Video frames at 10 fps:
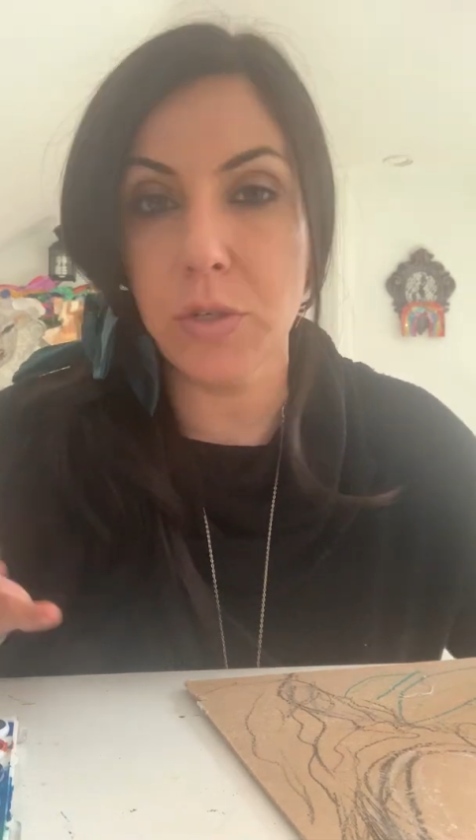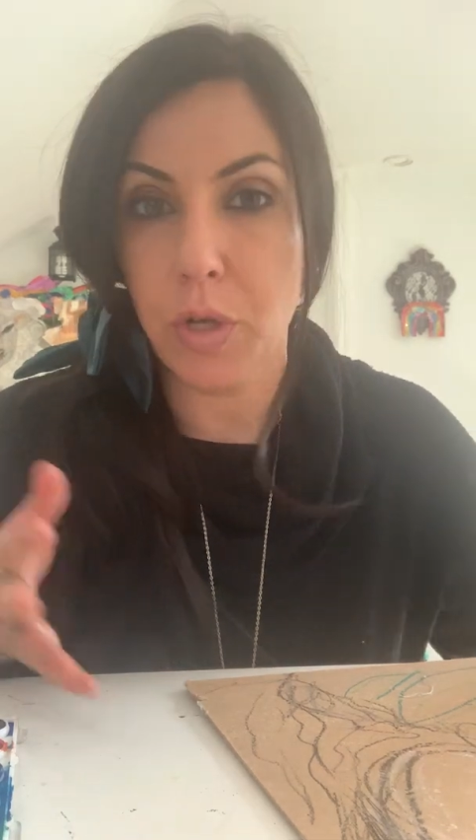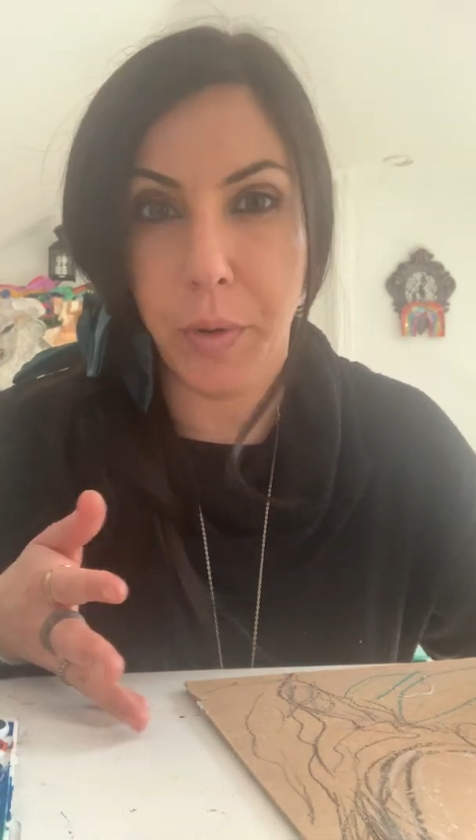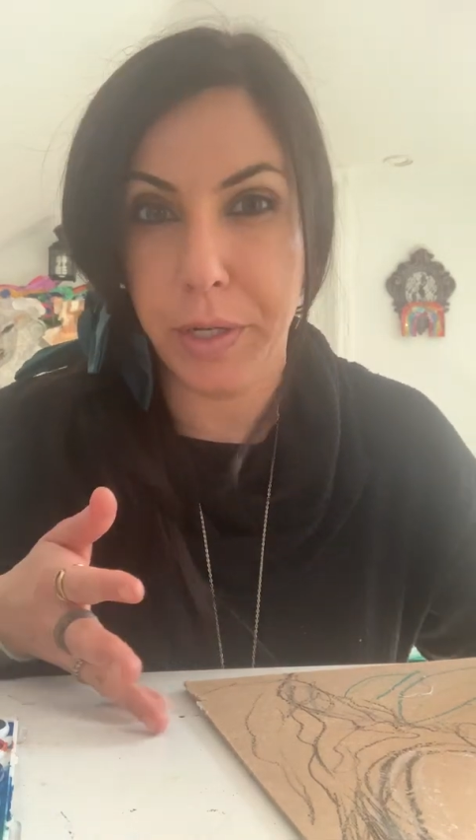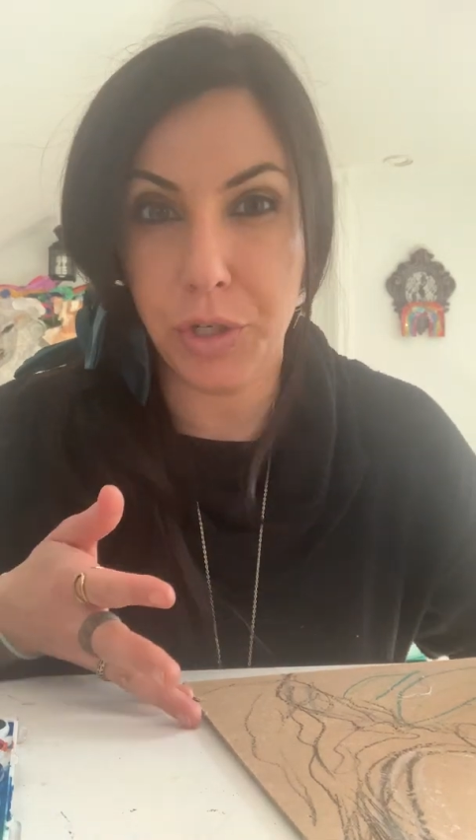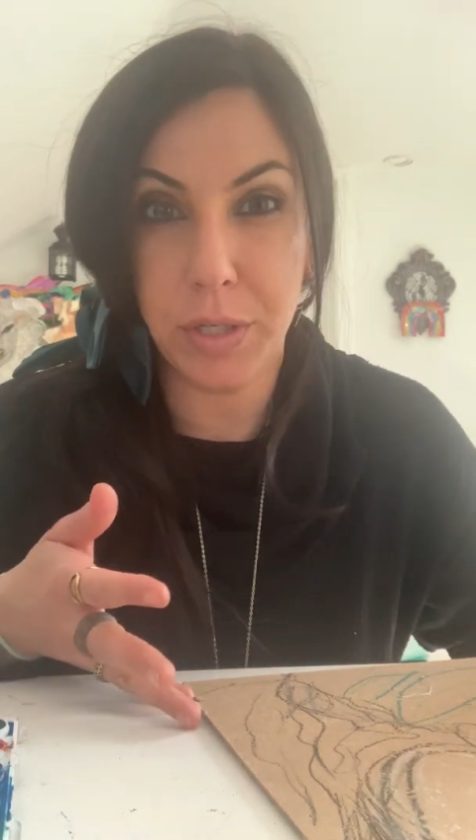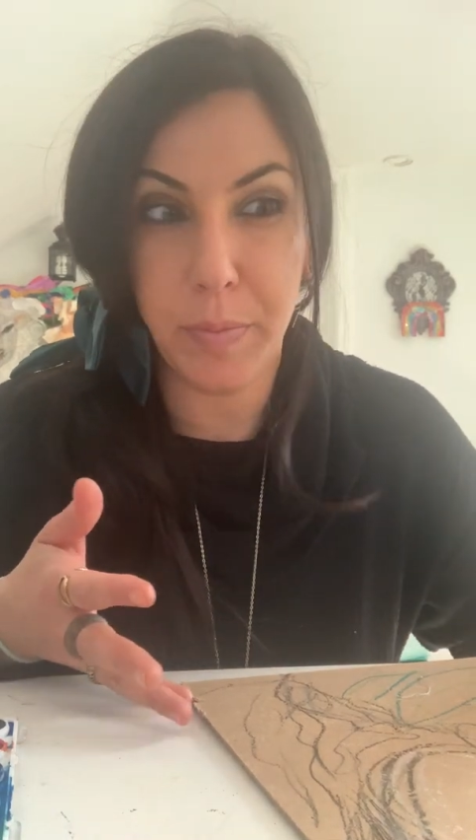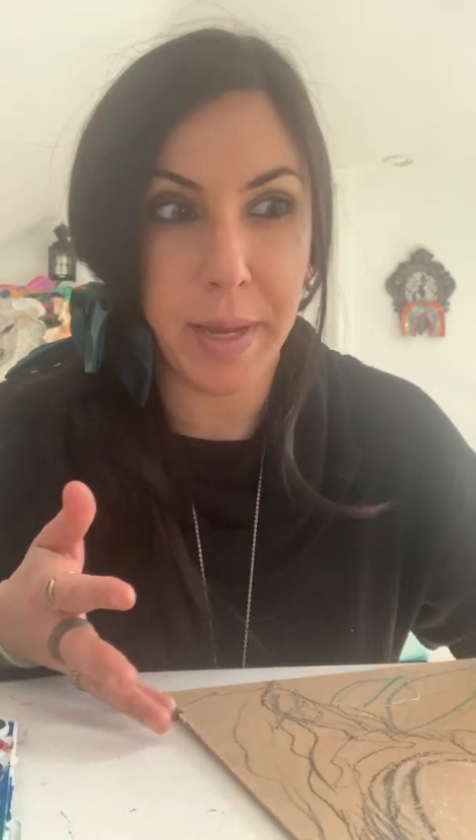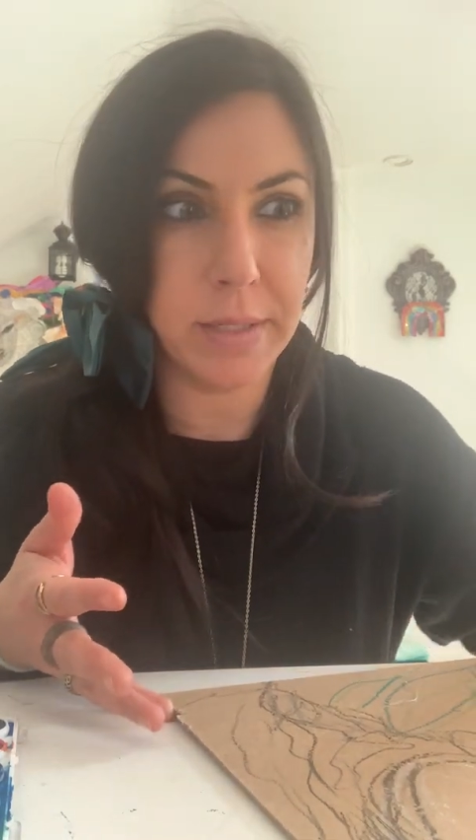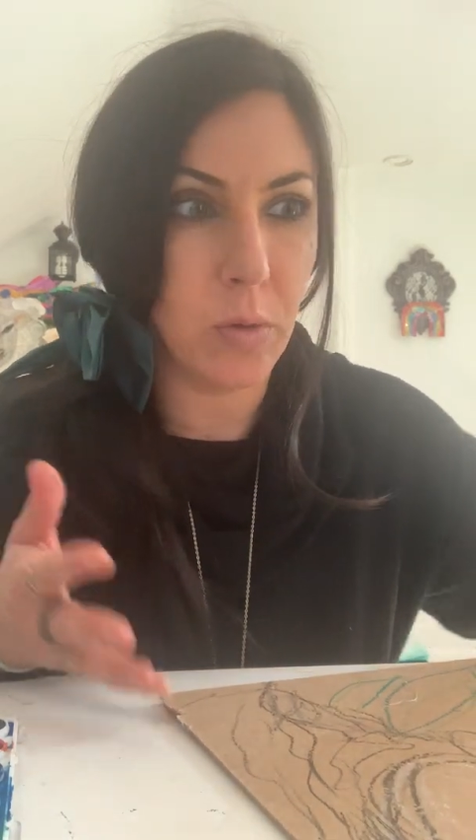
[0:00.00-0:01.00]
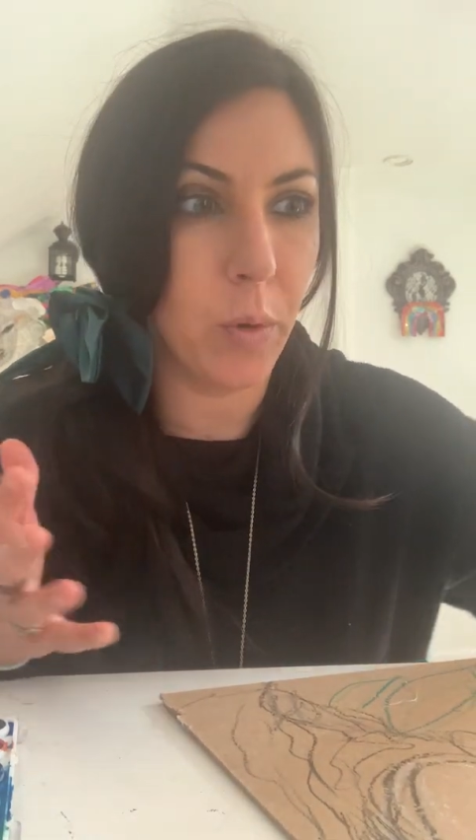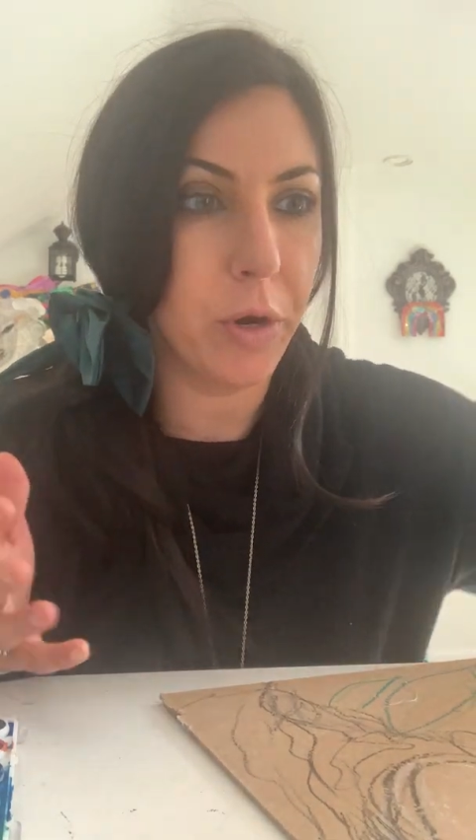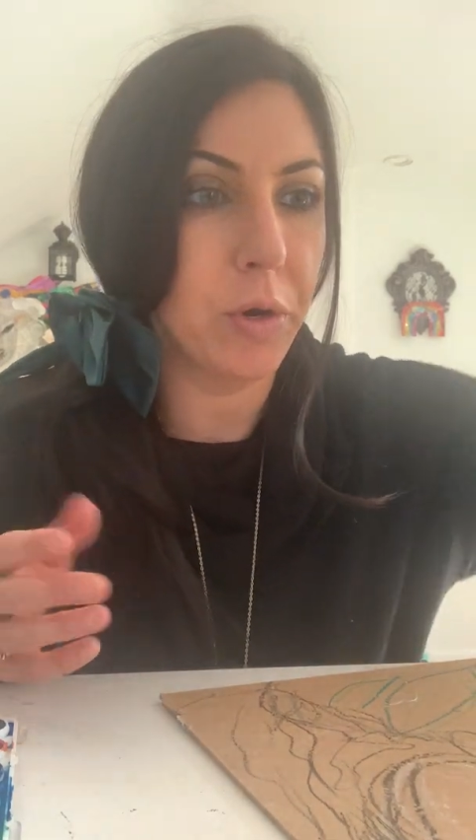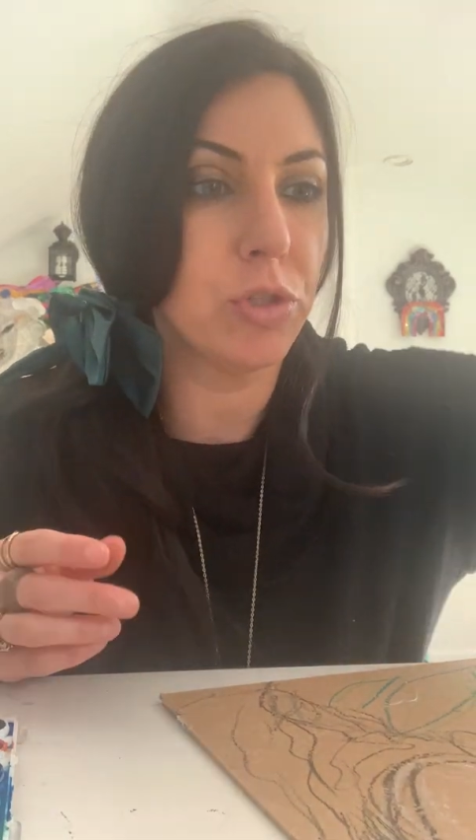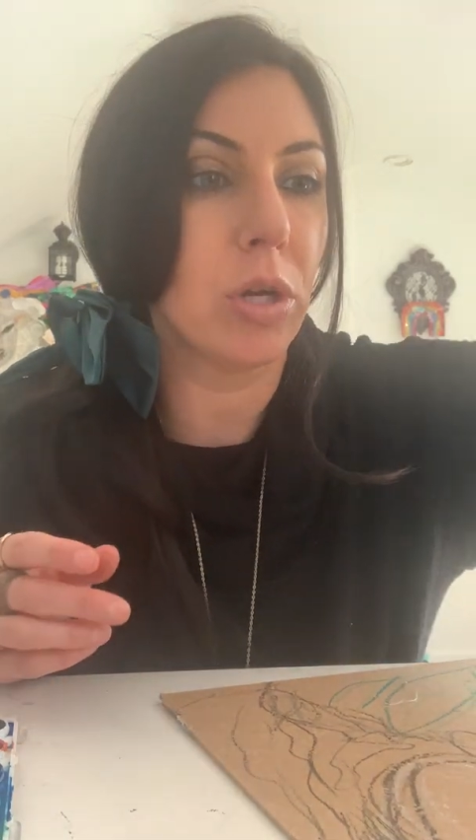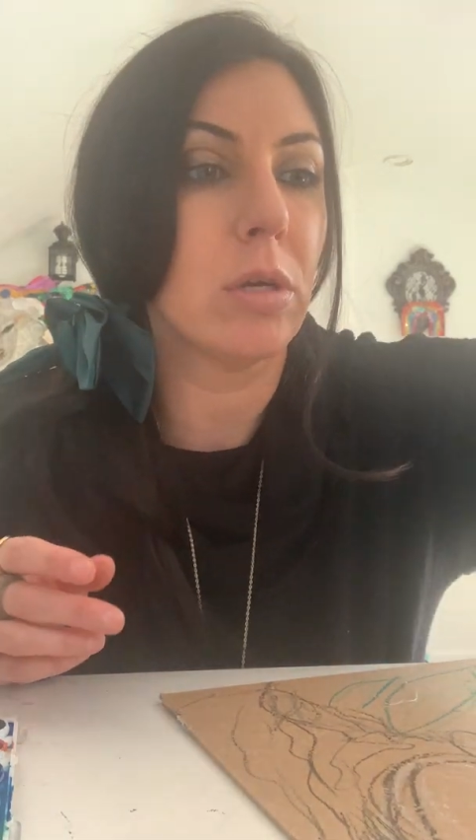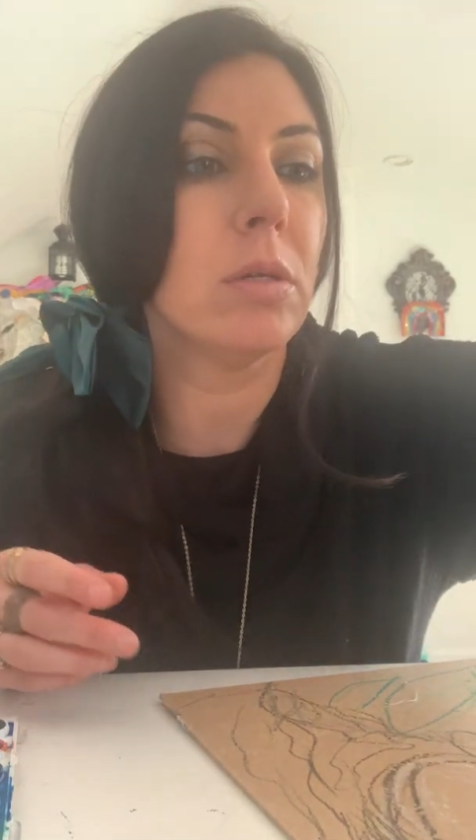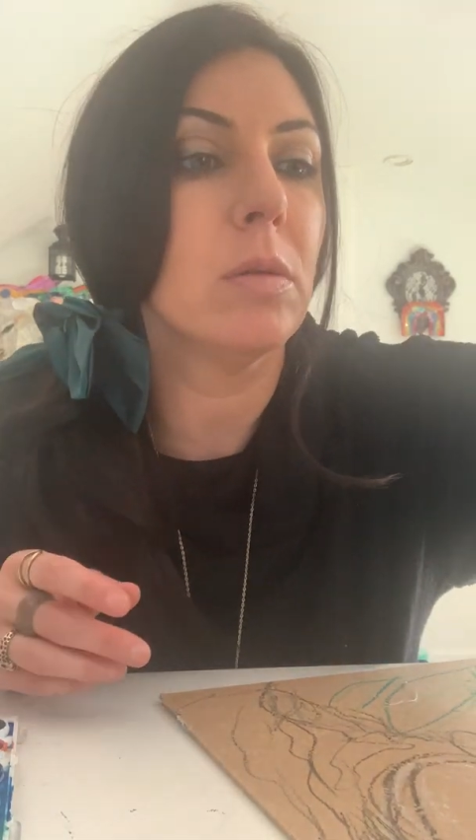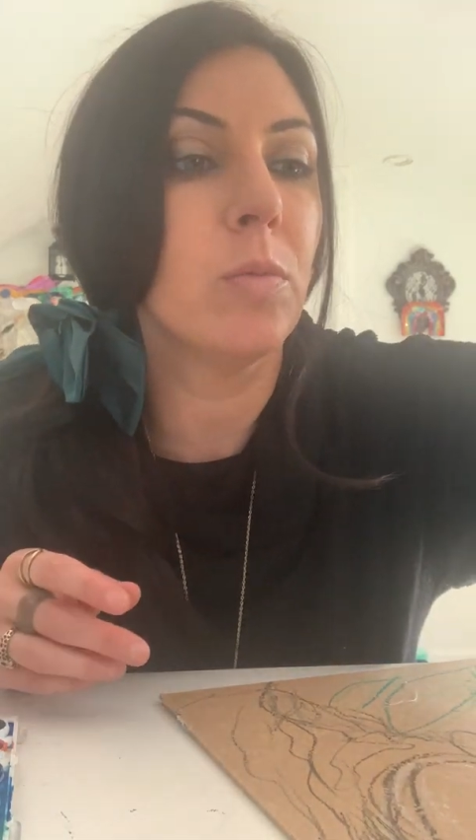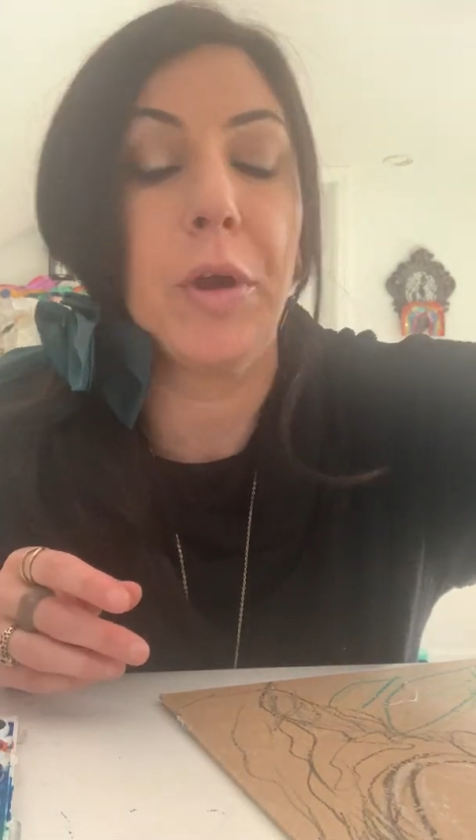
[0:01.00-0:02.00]
So it just depends on where
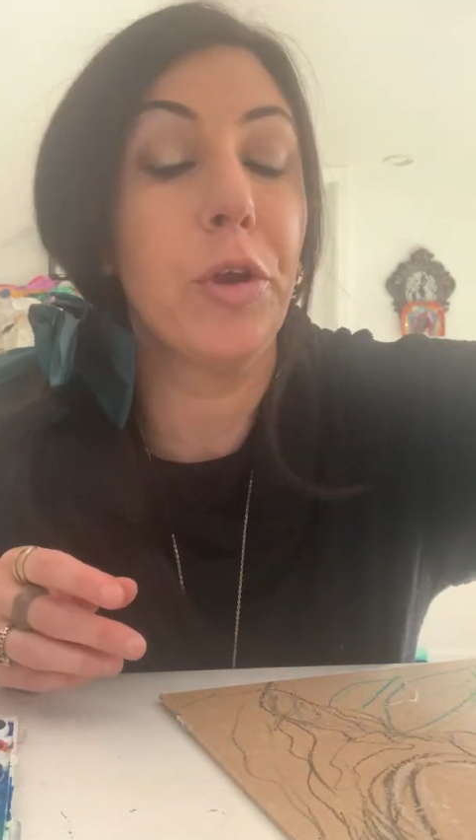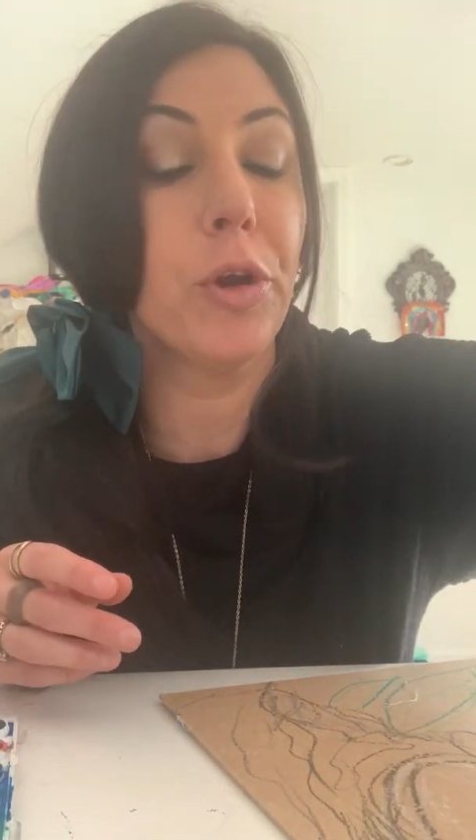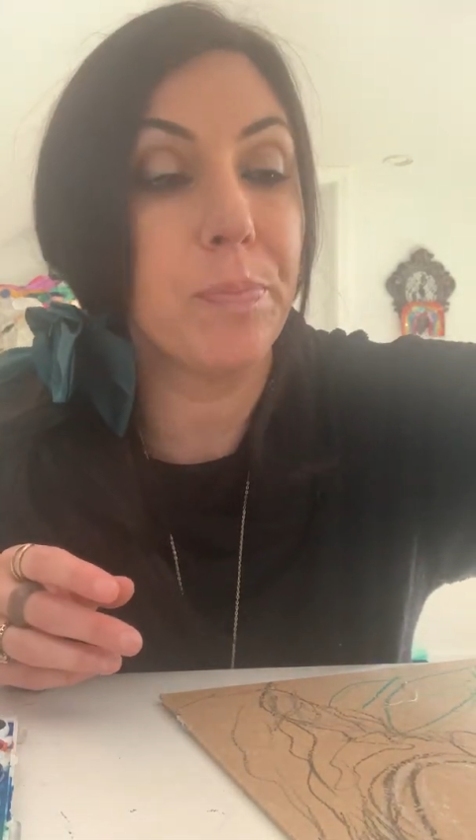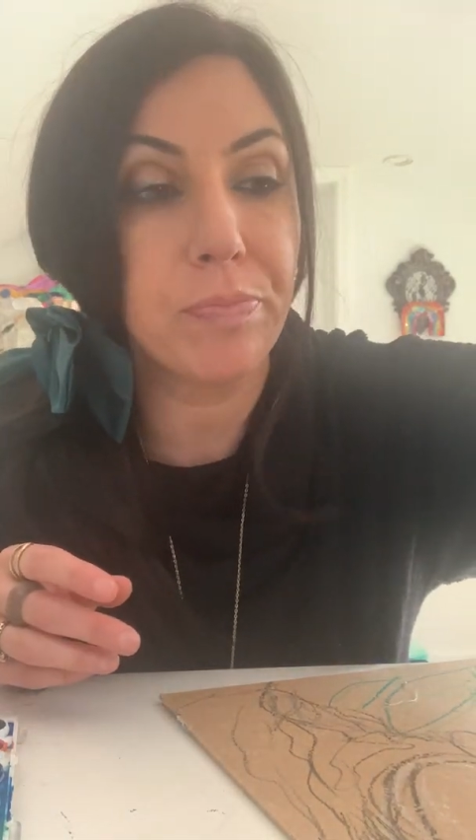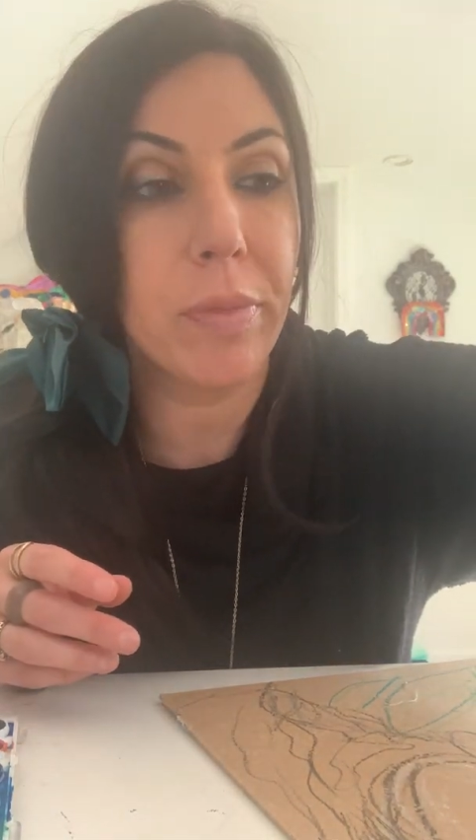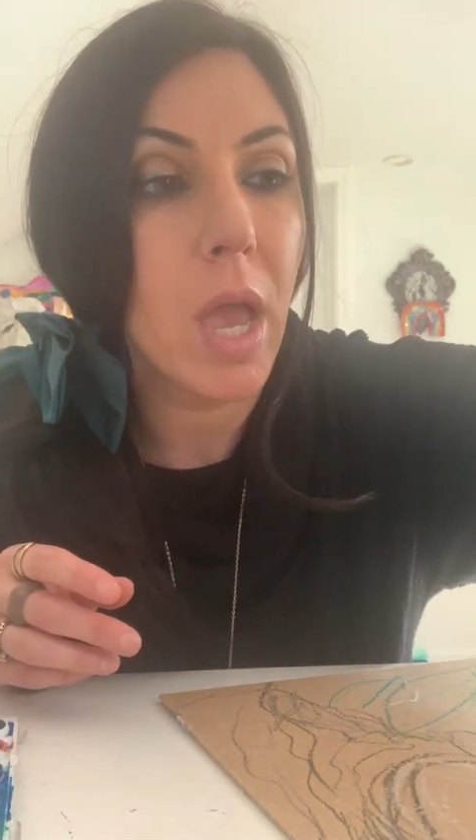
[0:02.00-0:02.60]
your